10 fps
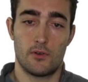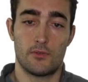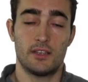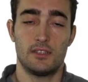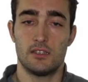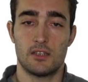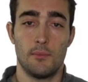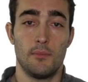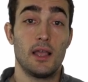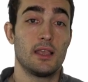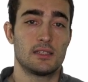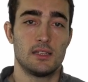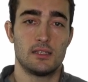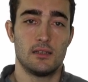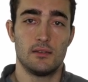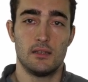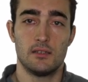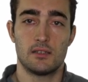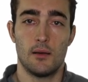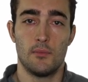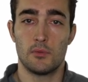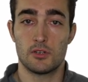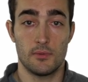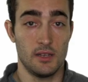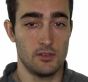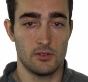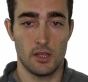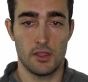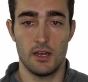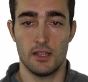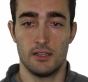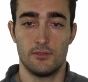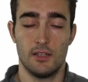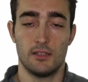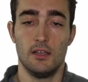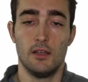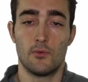correcting some biases in some observation, something like that, right?